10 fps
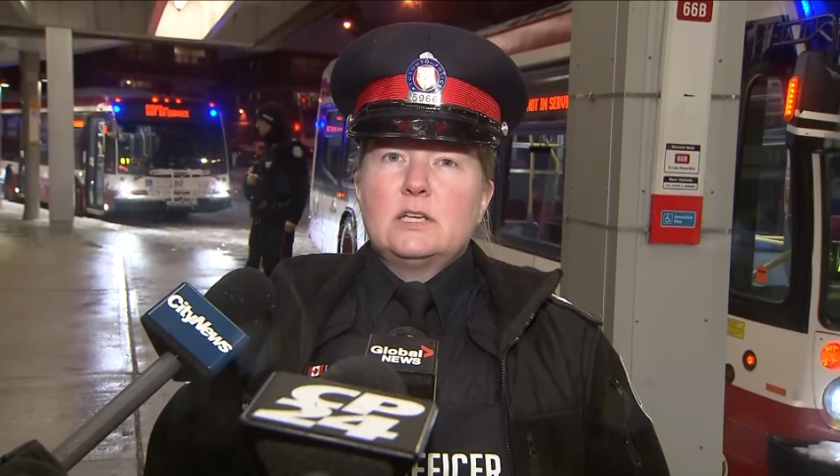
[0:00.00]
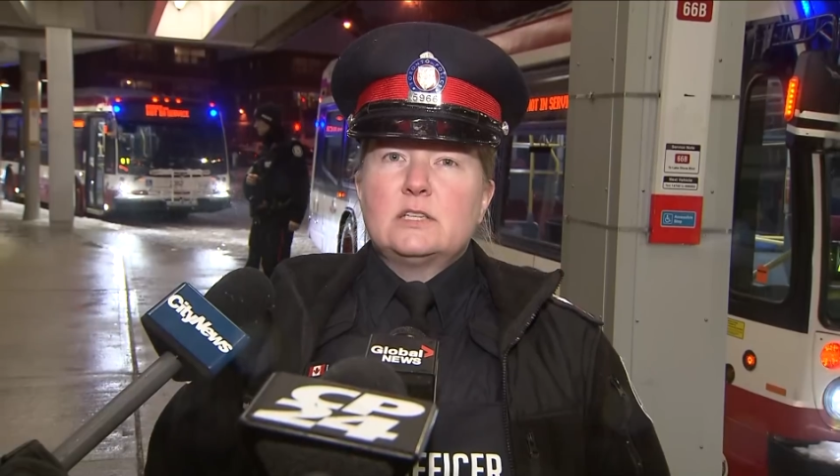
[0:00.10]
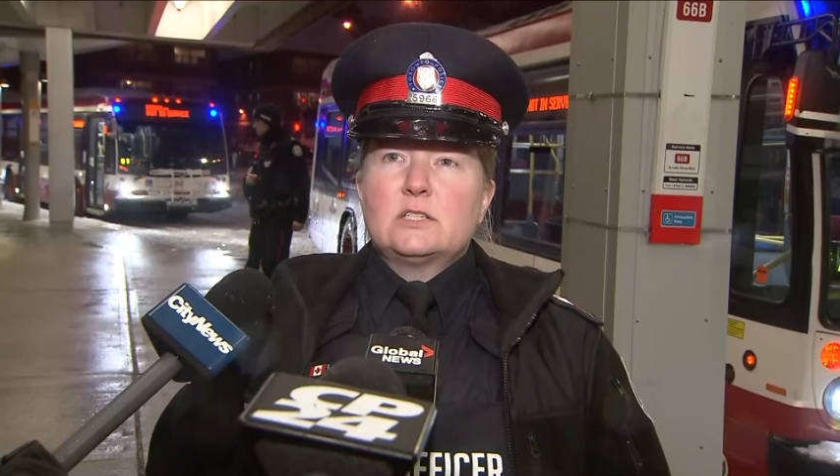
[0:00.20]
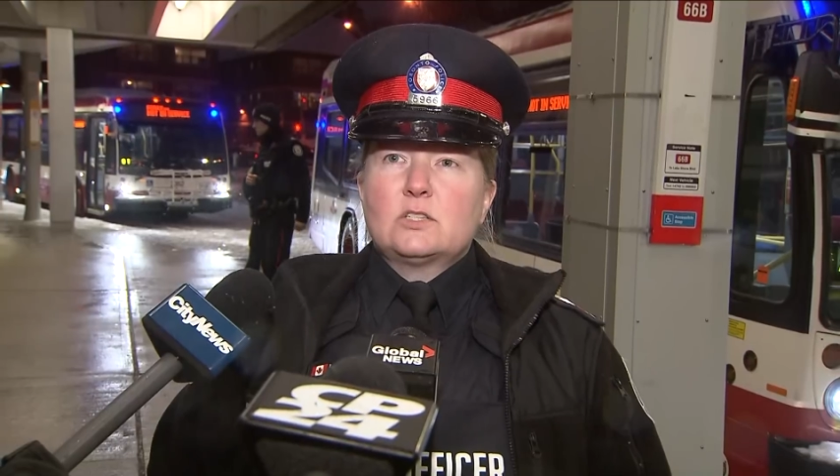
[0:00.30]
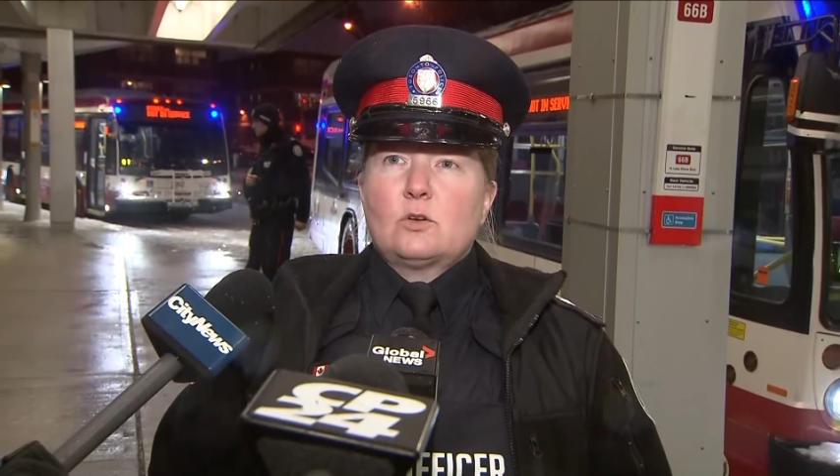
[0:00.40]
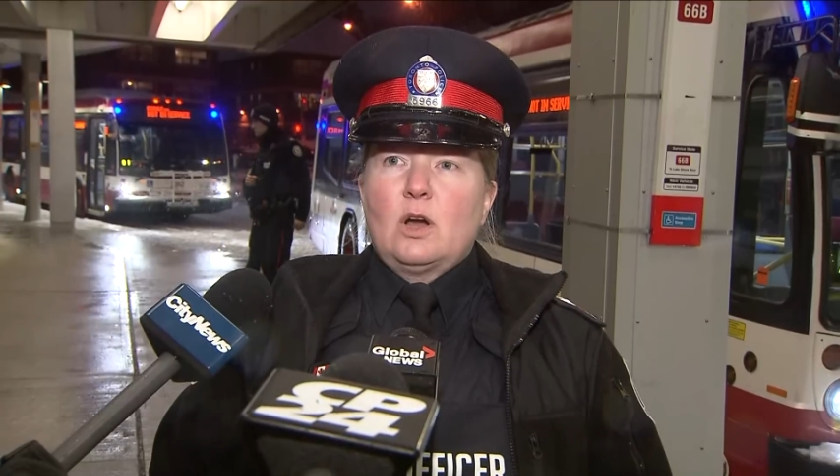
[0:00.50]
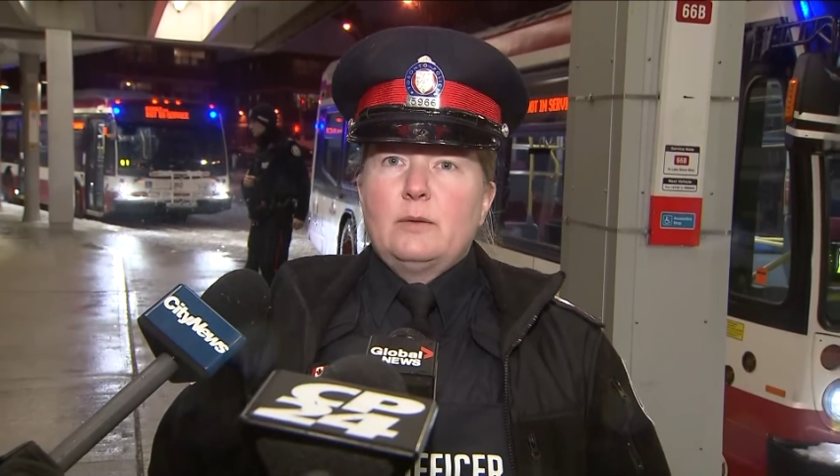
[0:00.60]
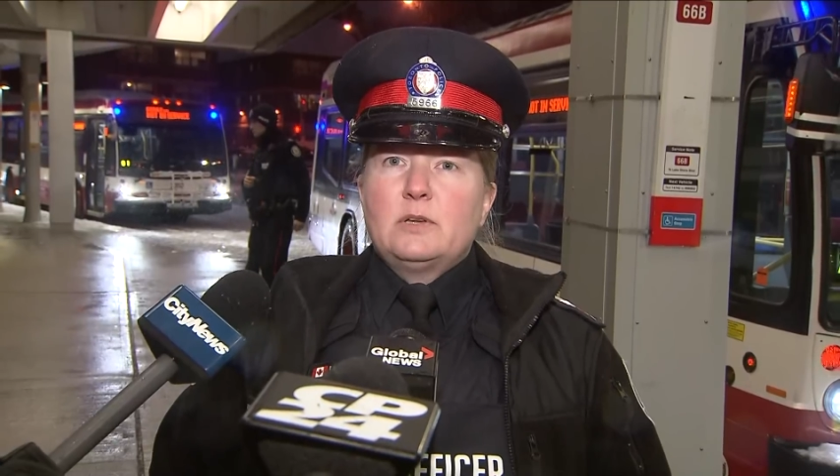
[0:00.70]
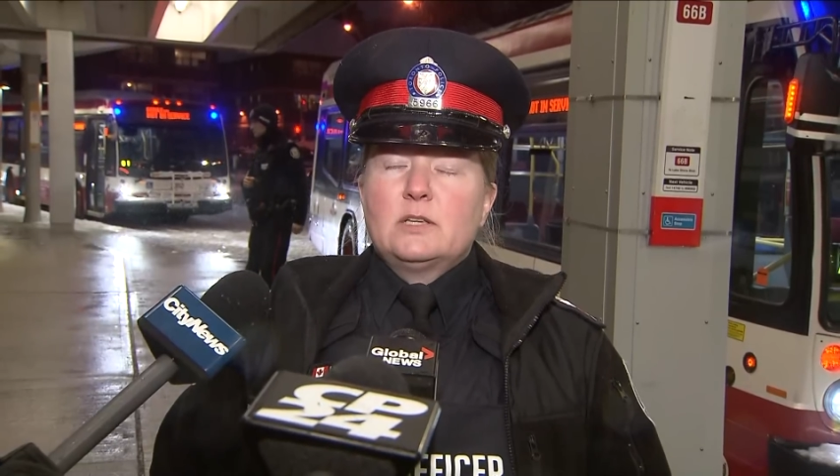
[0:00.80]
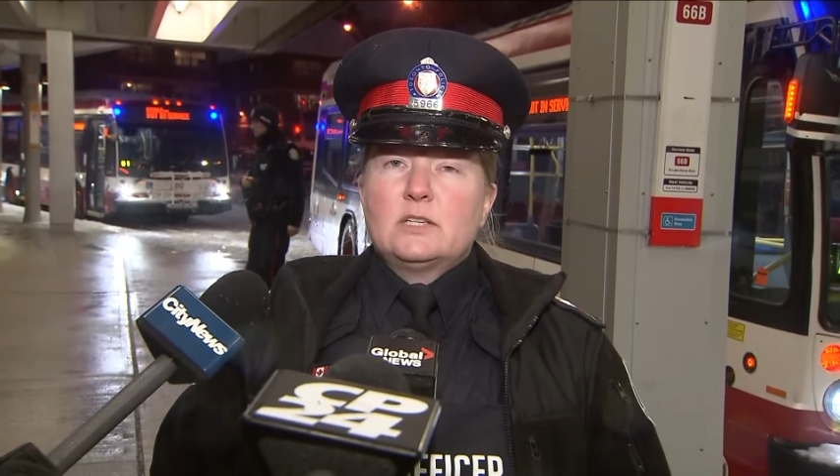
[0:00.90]
He is
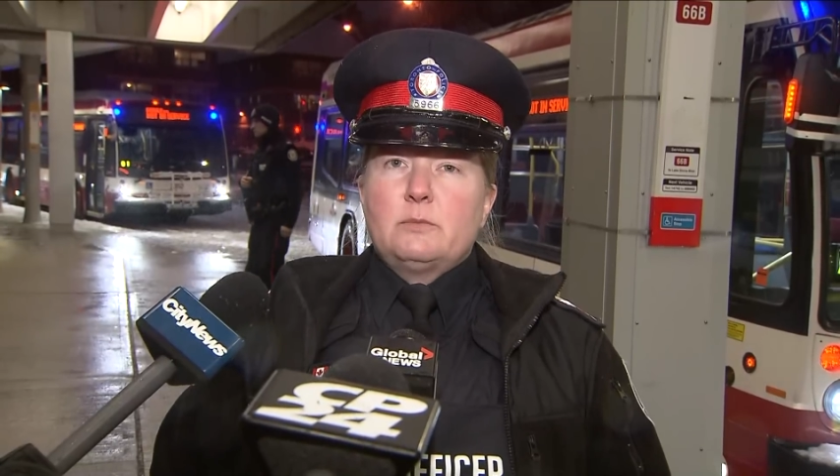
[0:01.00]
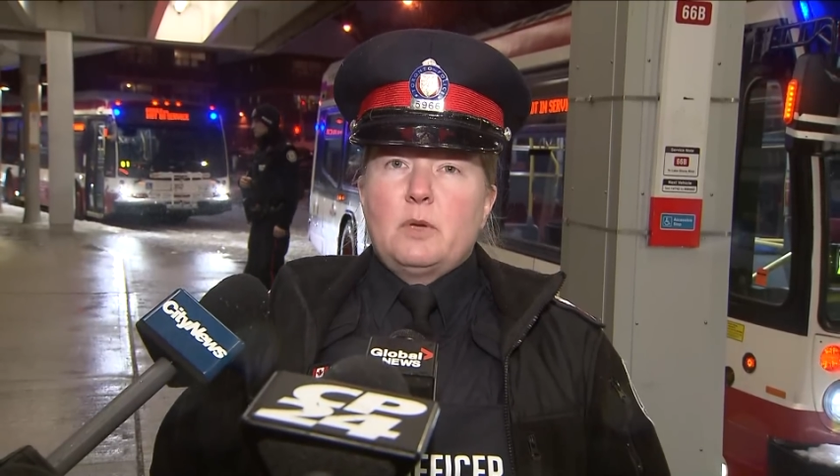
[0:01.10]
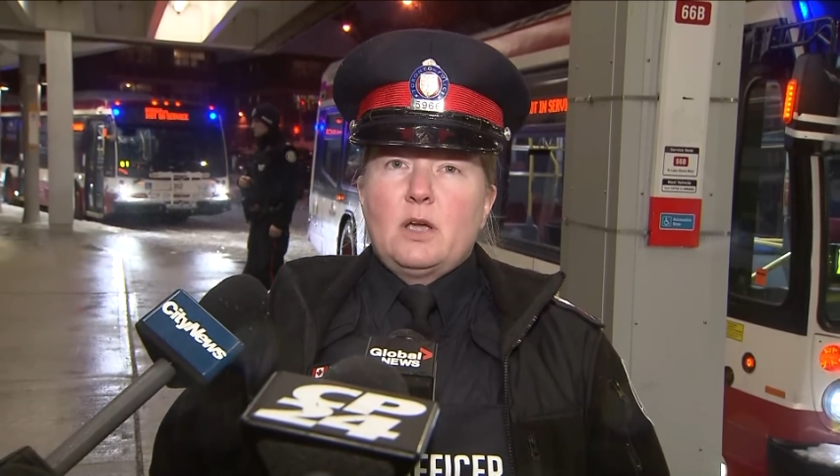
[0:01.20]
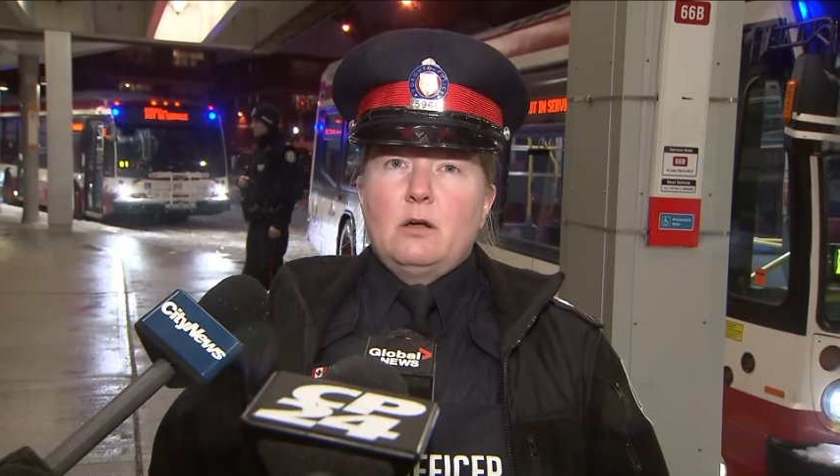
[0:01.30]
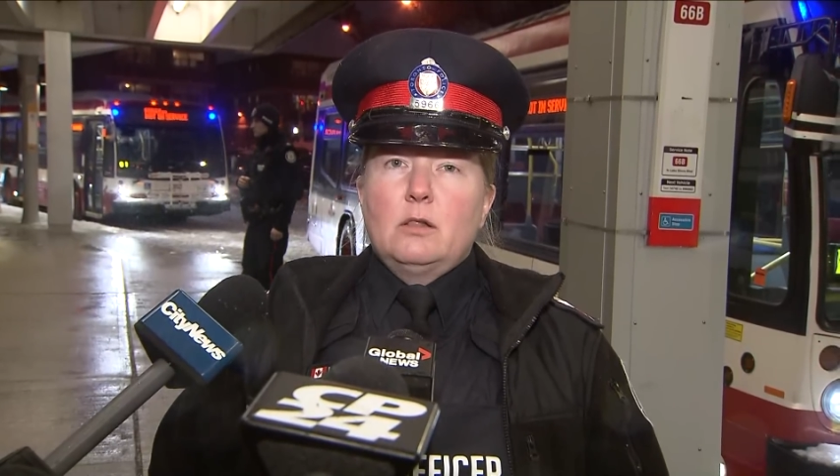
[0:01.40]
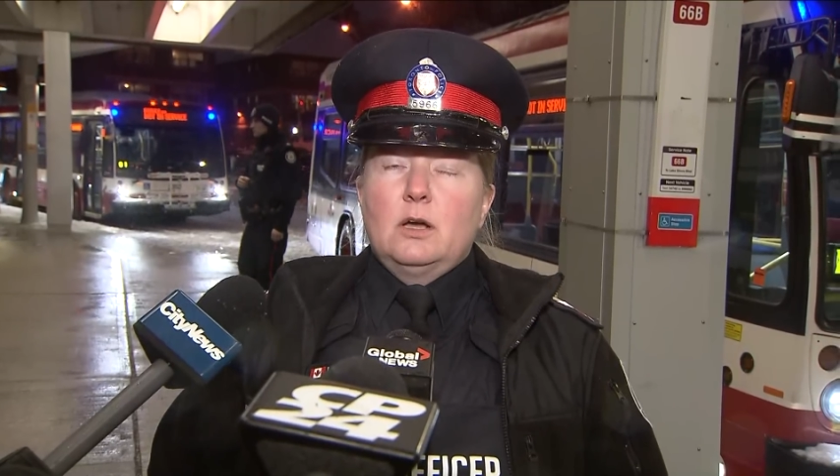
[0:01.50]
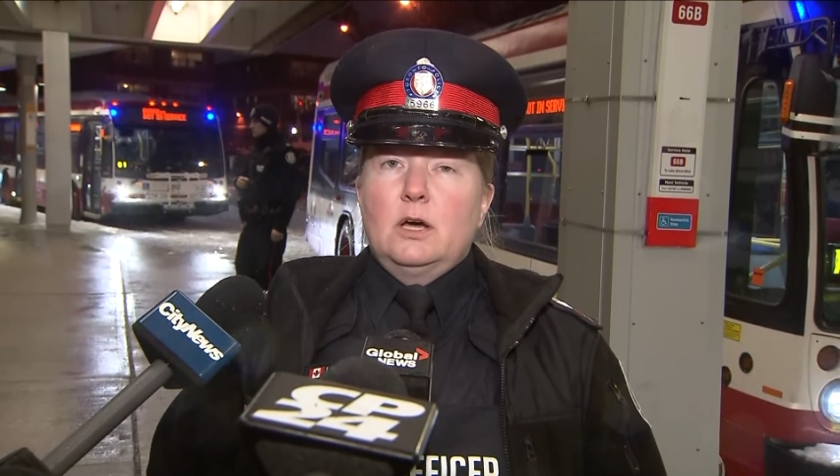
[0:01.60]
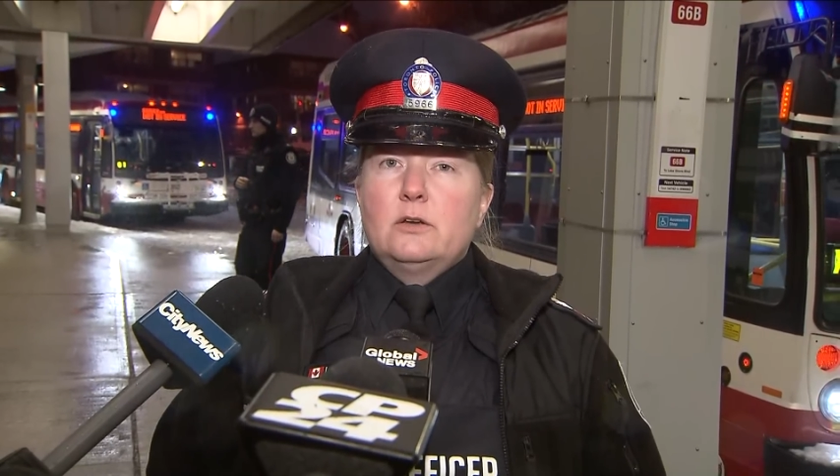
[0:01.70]
described as a male,